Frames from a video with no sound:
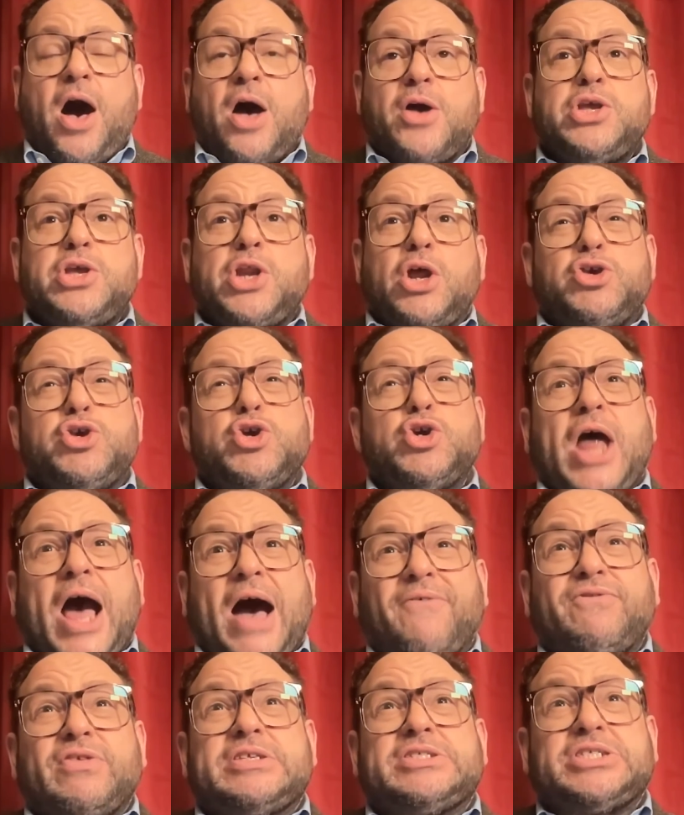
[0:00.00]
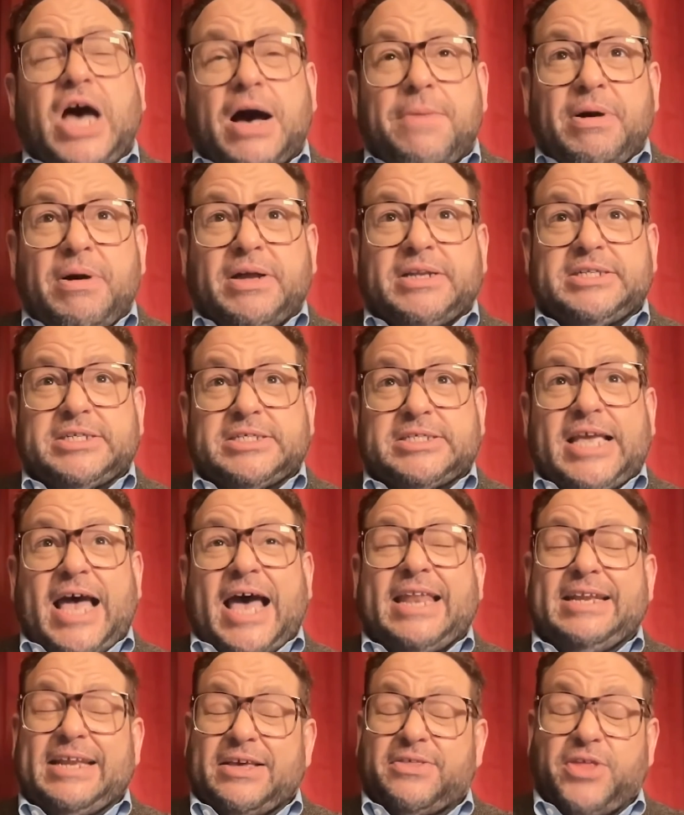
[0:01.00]
You'd have some
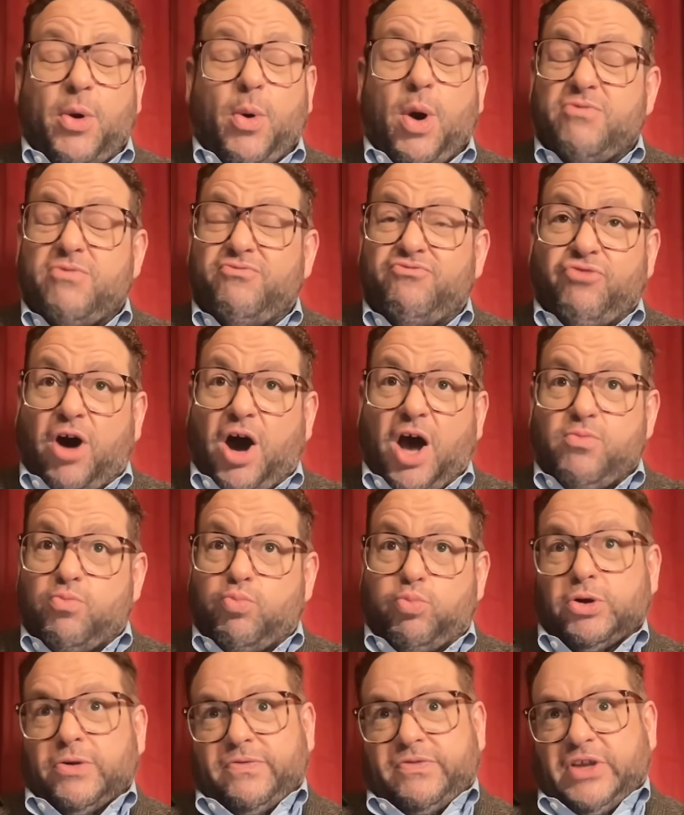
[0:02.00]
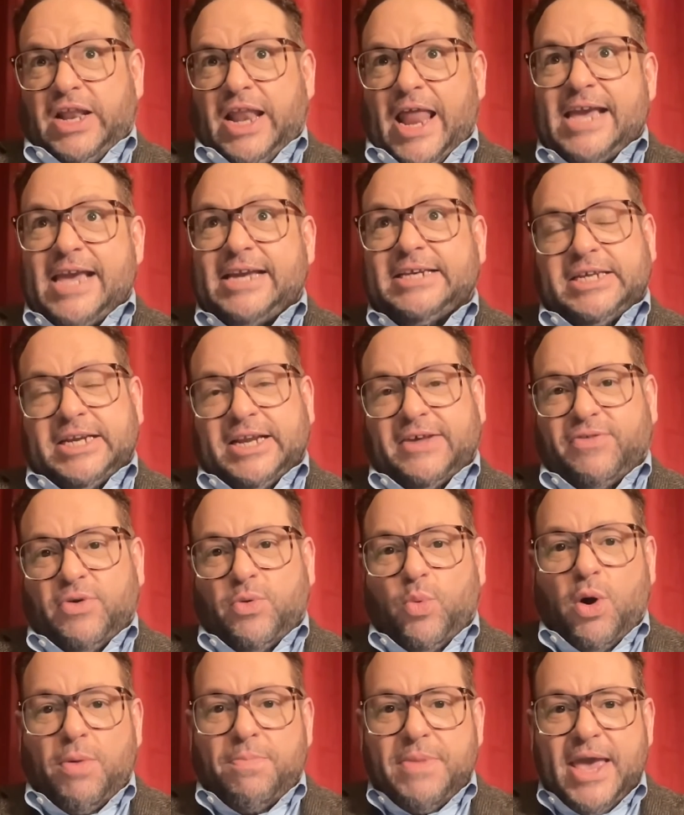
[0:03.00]
understanding, though I would have delayed it if it
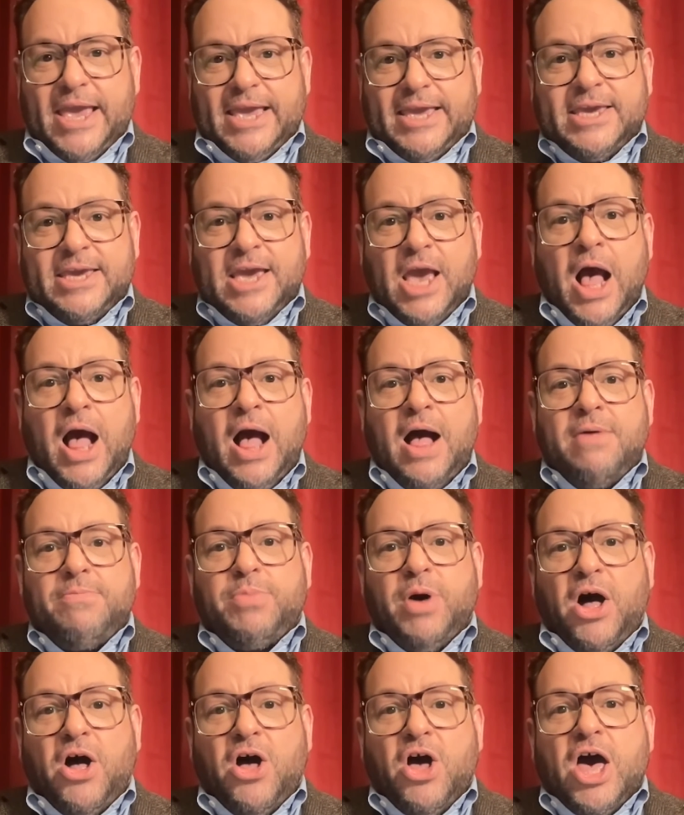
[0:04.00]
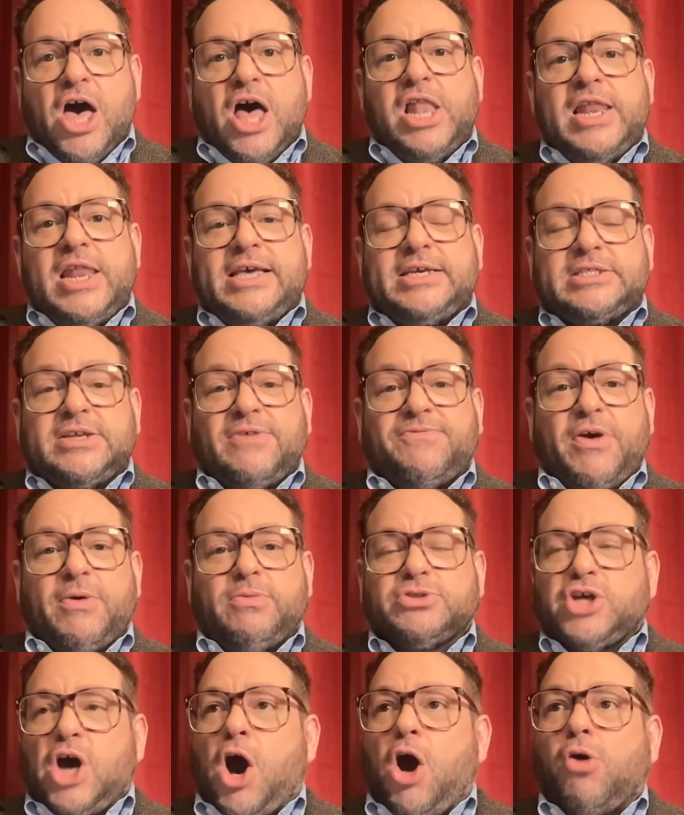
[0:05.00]
were me, but at least if there
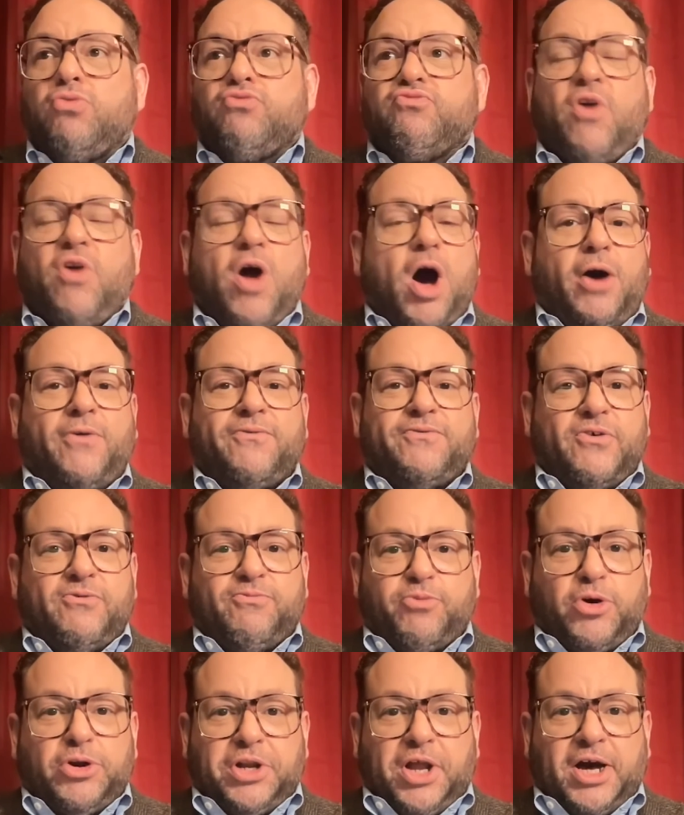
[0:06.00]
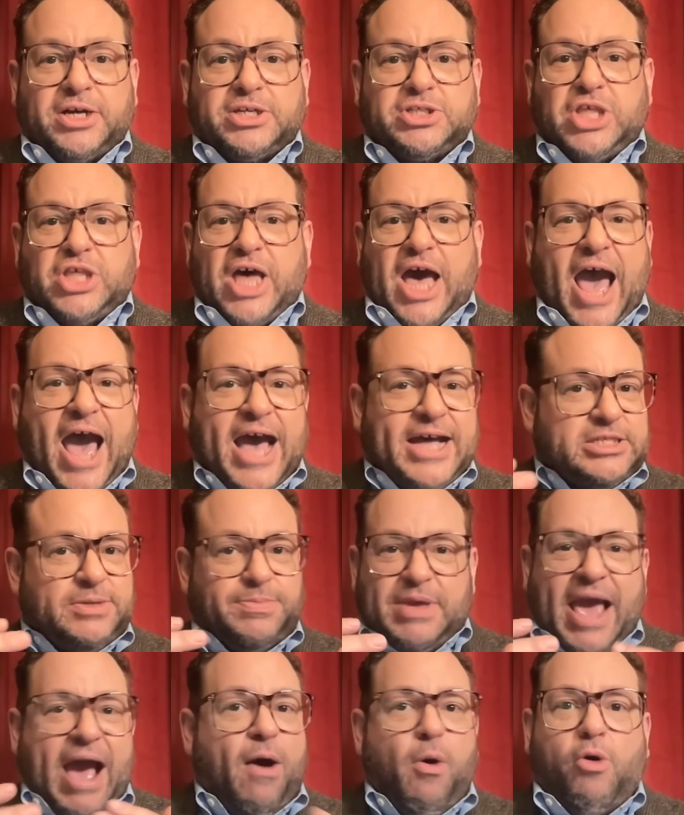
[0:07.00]
was a whole raft of products that had to
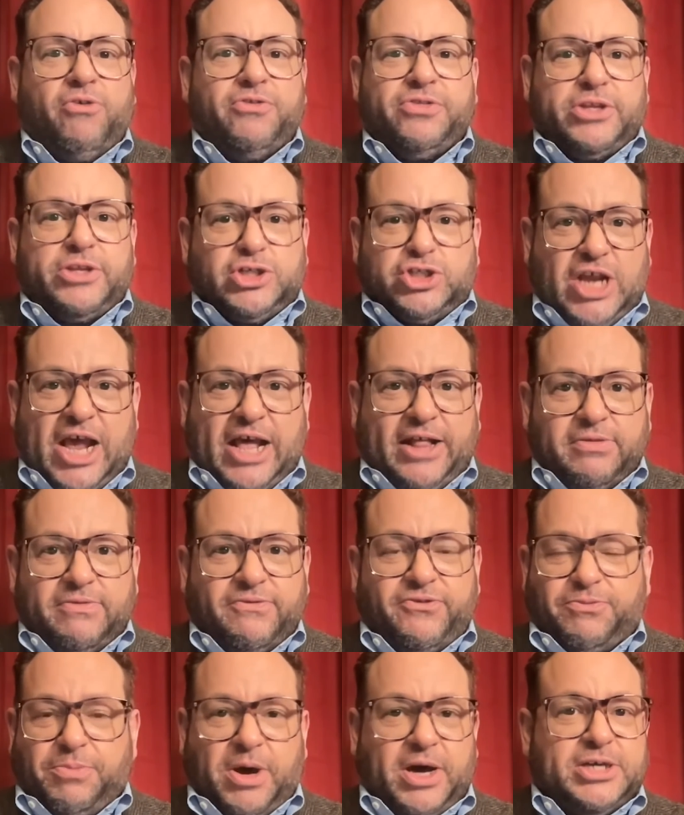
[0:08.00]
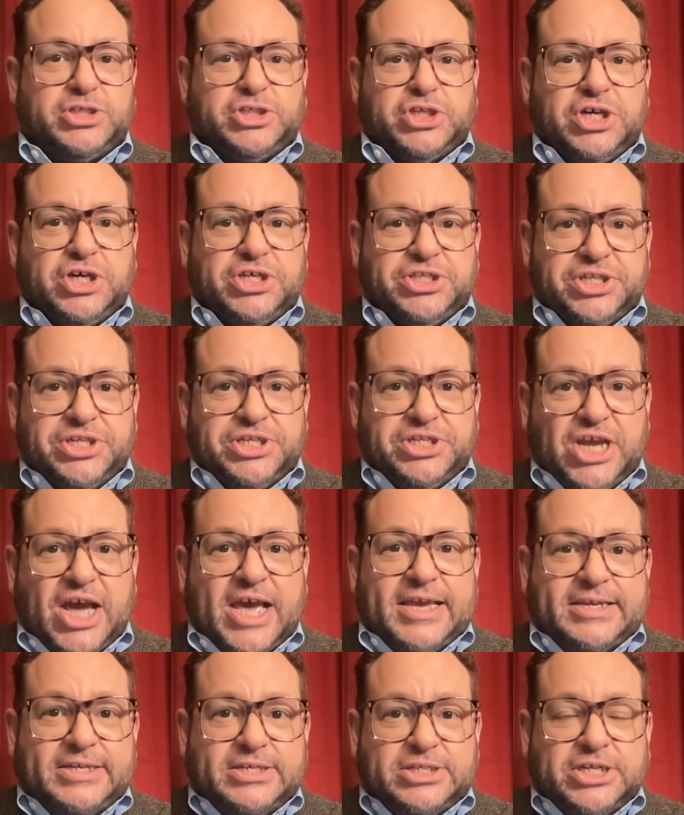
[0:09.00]
be out on the shelves by a certain
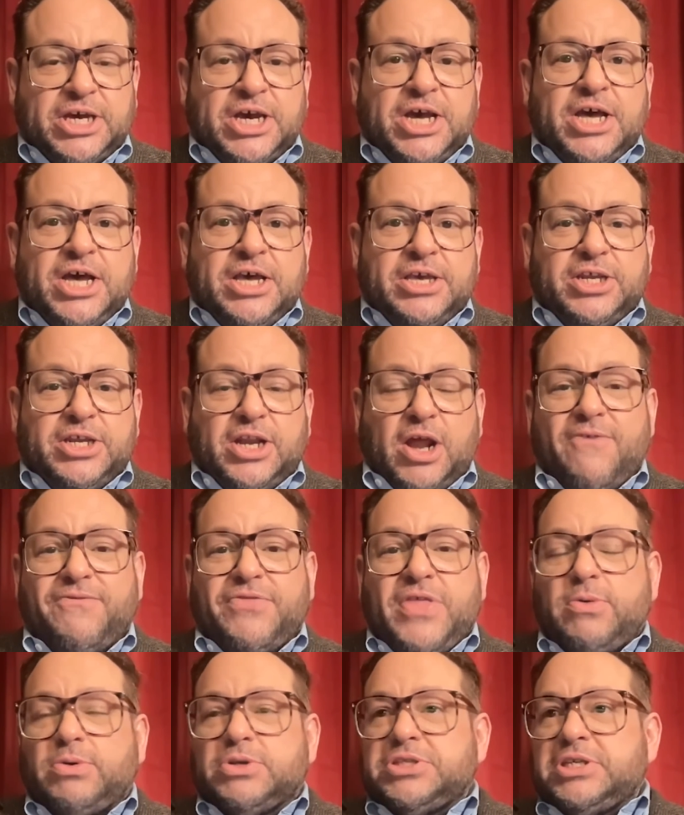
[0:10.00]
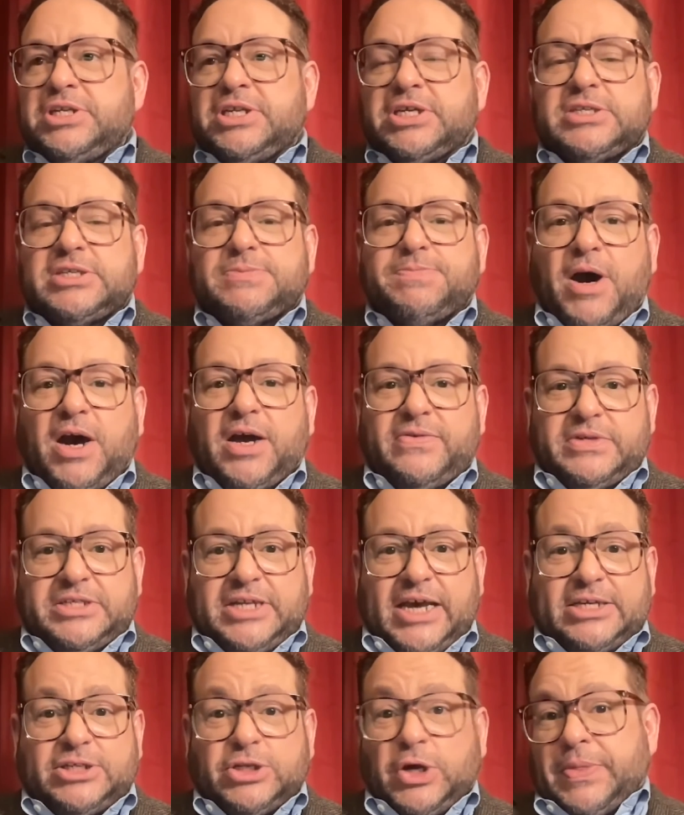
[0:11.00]
date, if there was an expiry
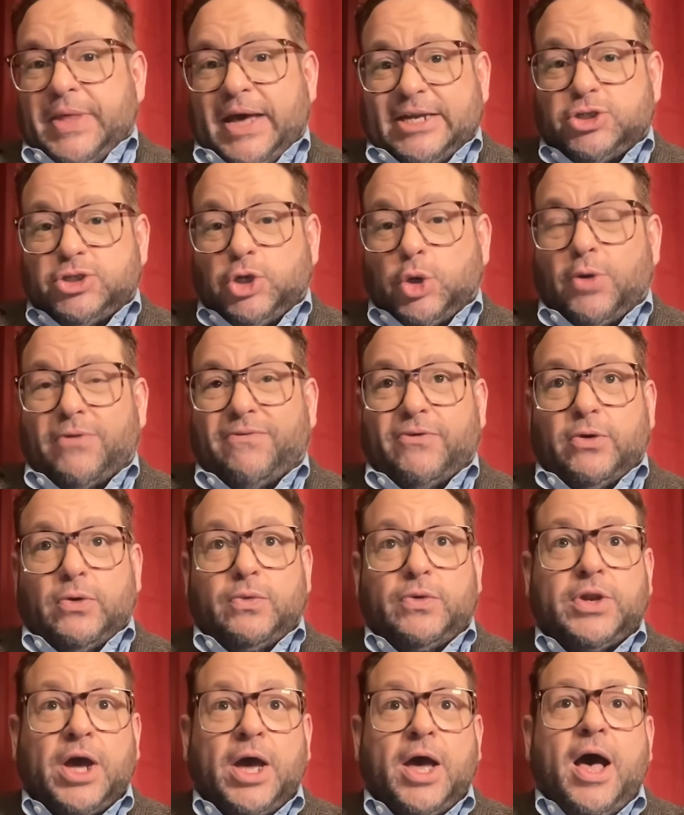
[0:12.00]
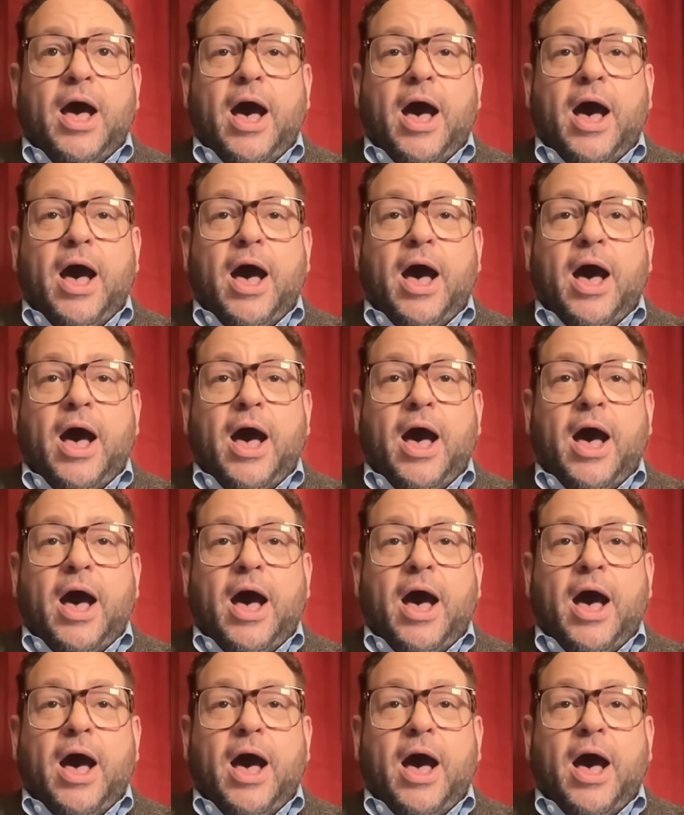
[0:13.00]
date on that dog food,